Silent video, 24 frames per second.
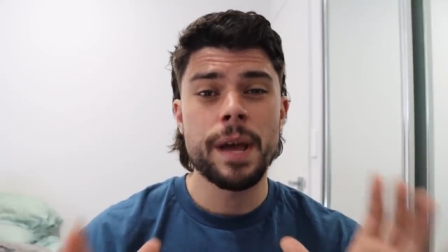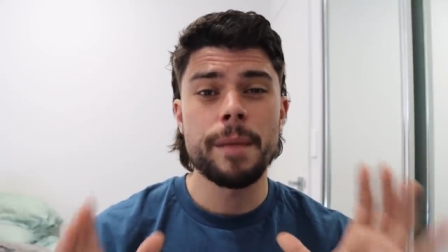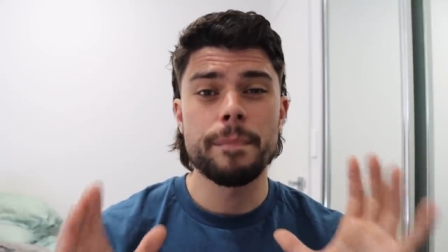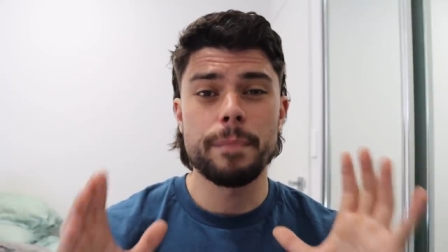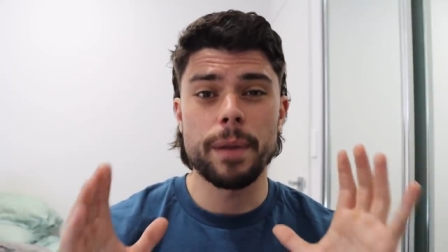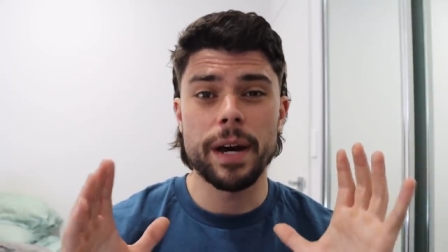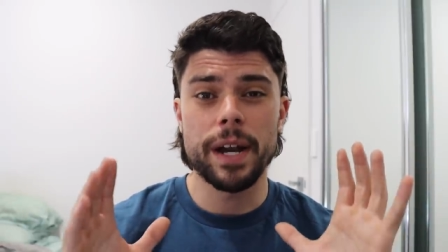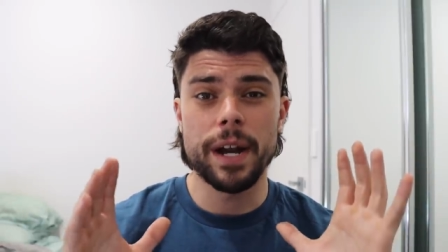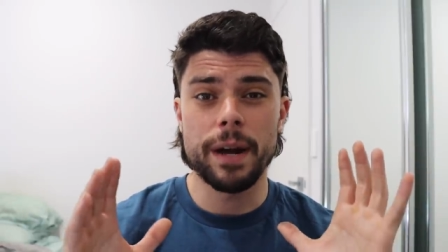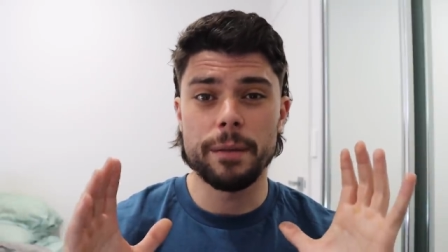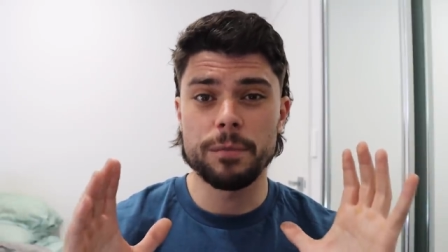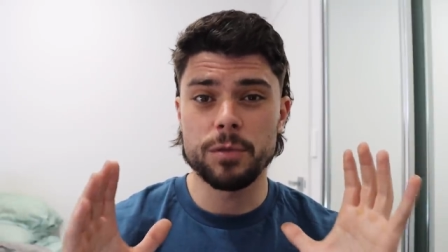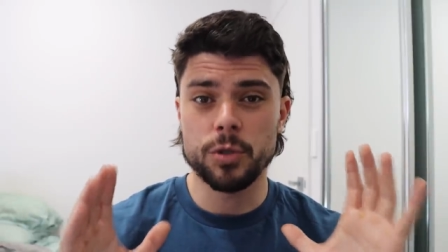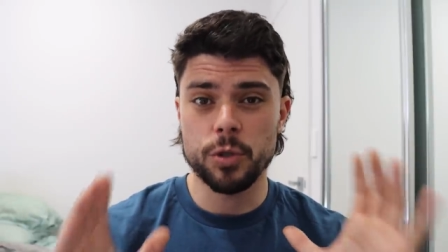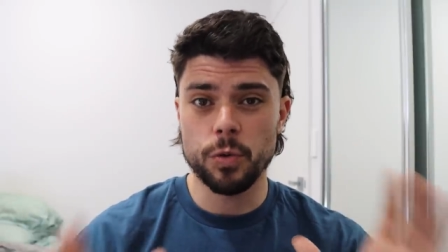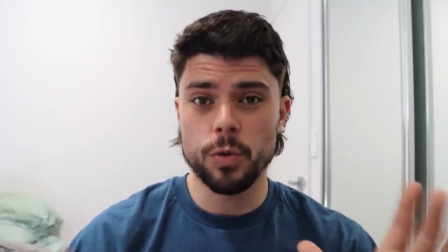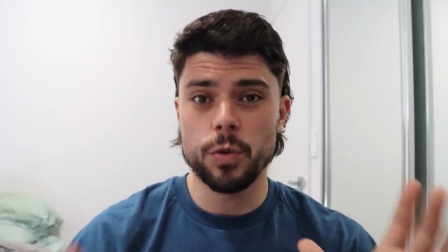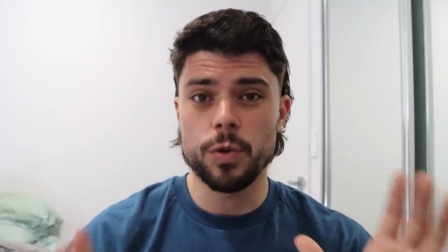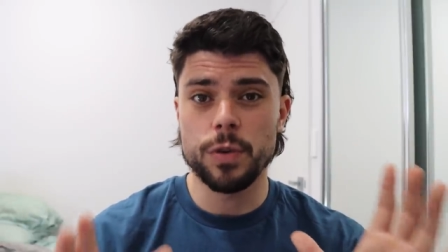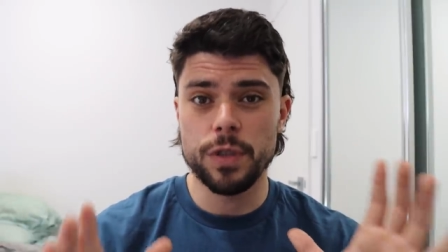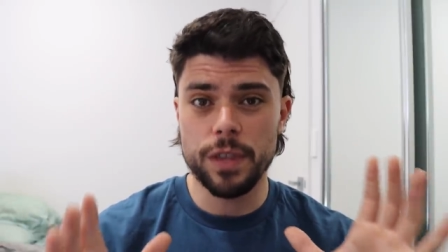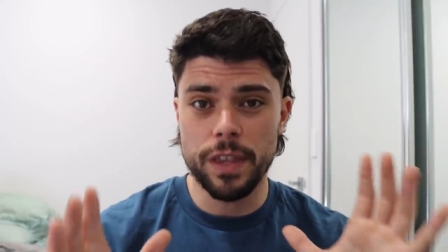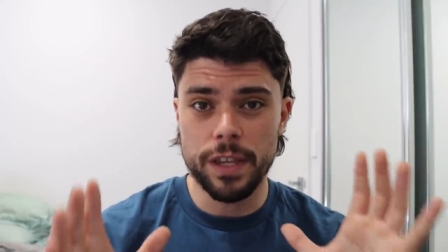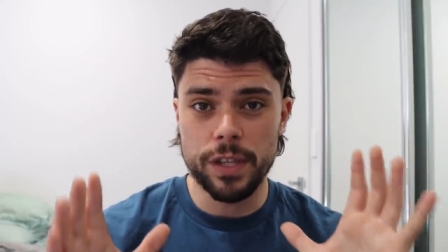but I'm
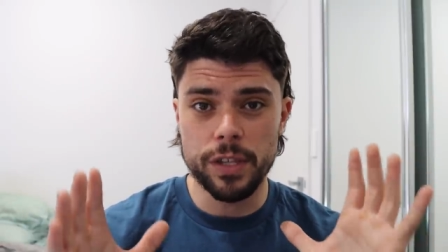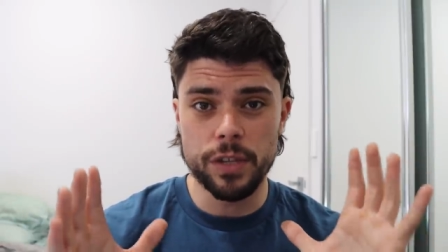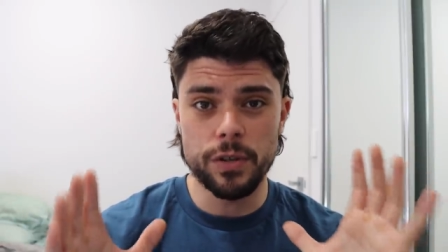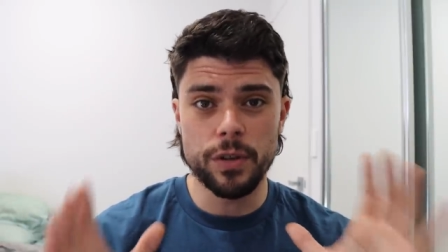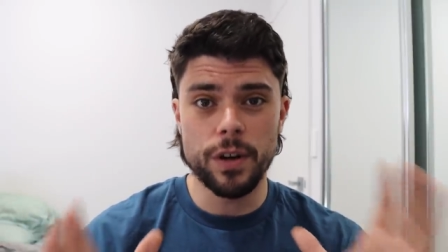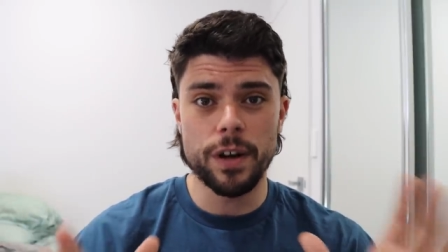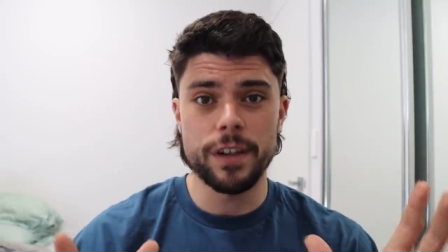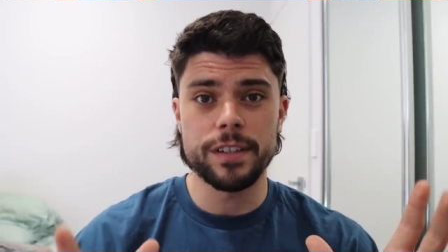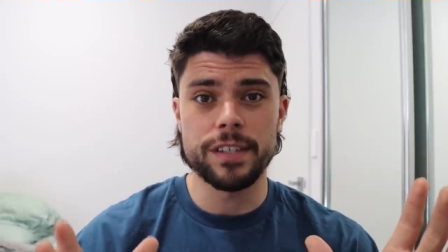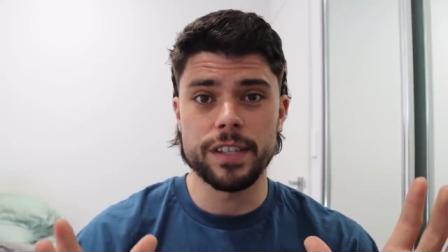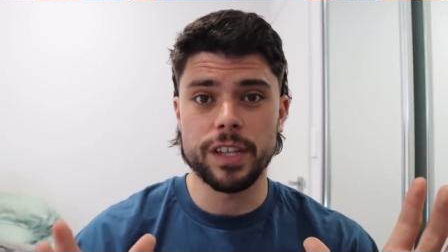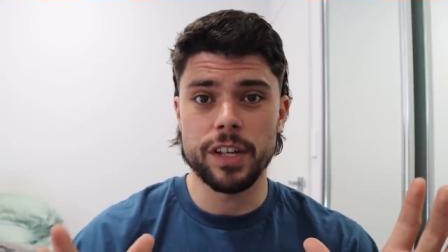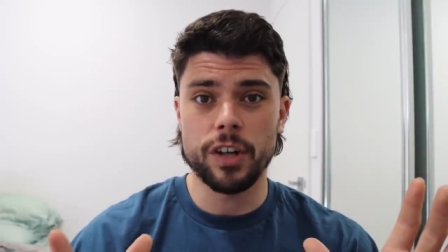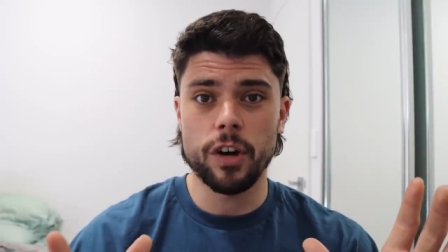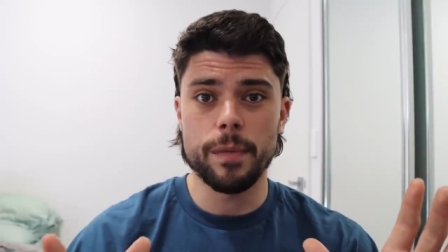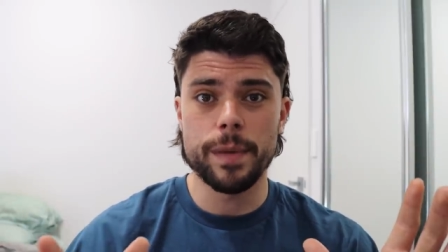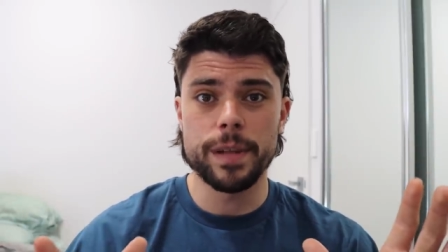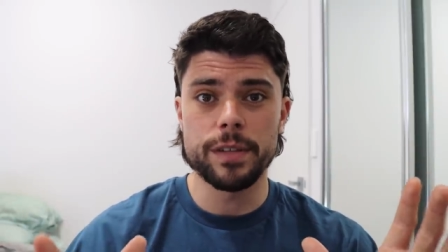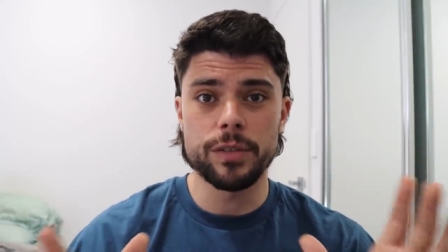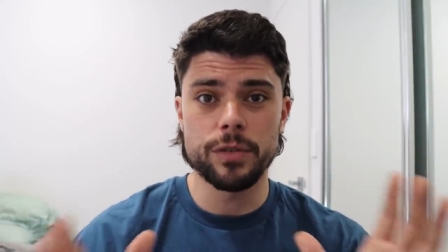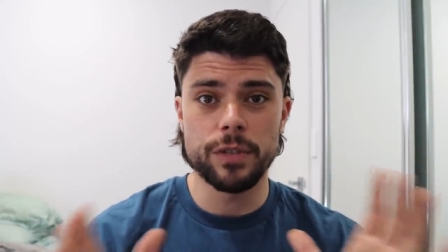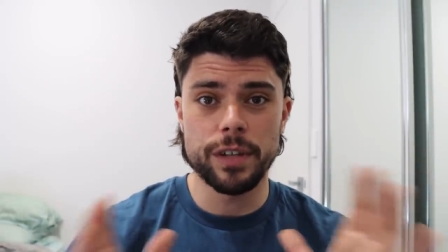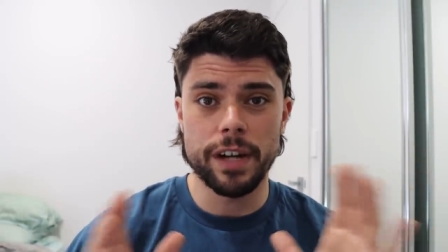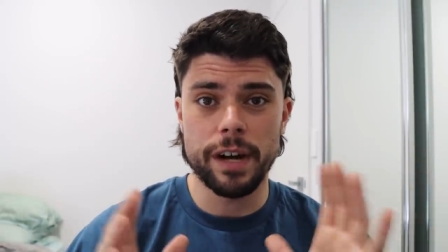sure that you guys in the
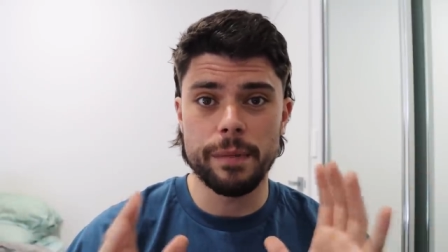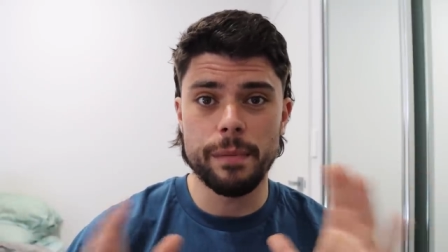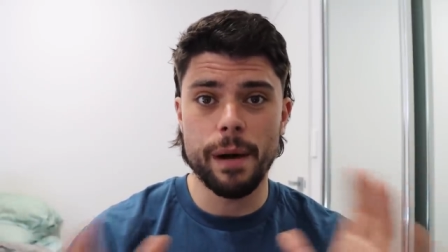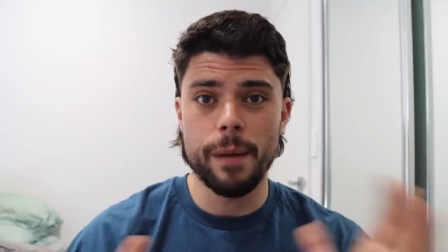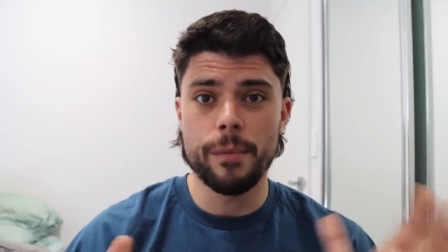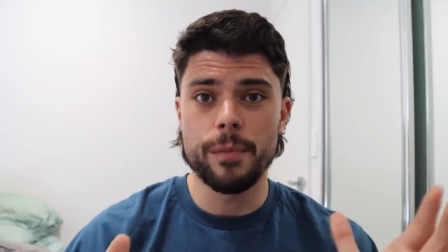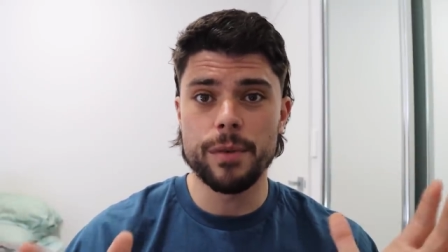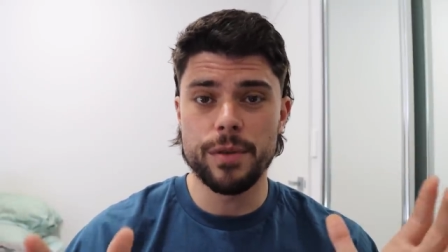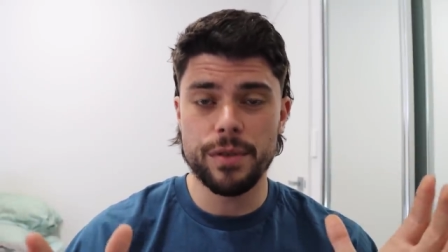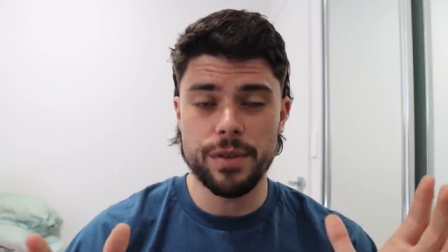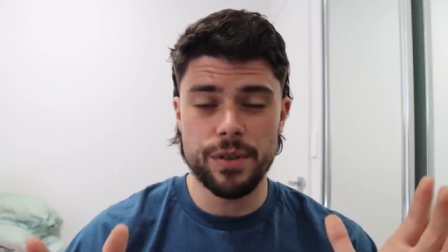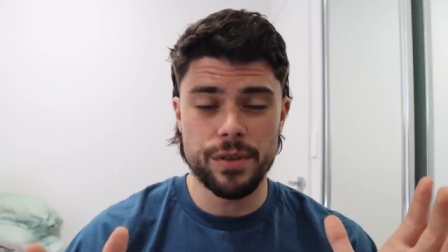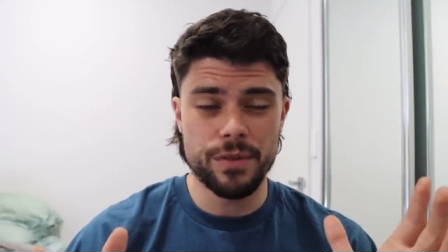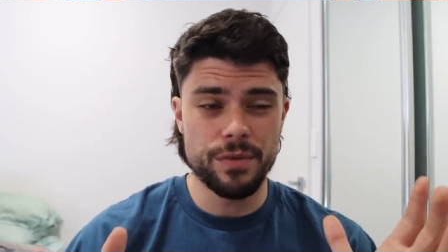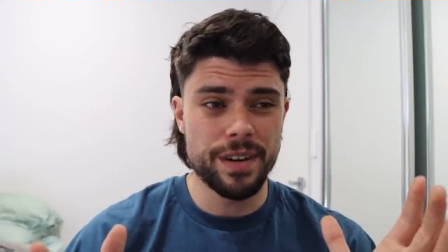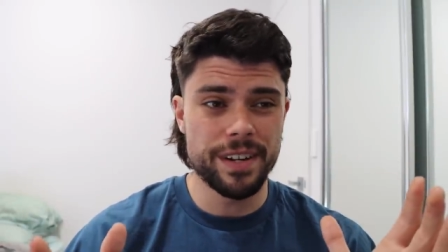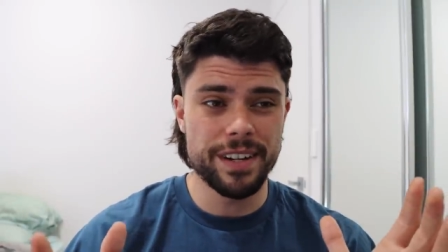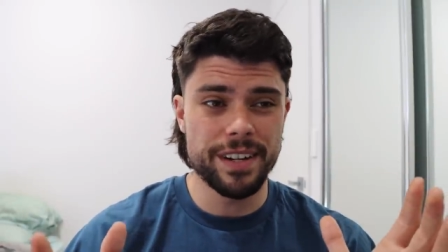comments could come up with you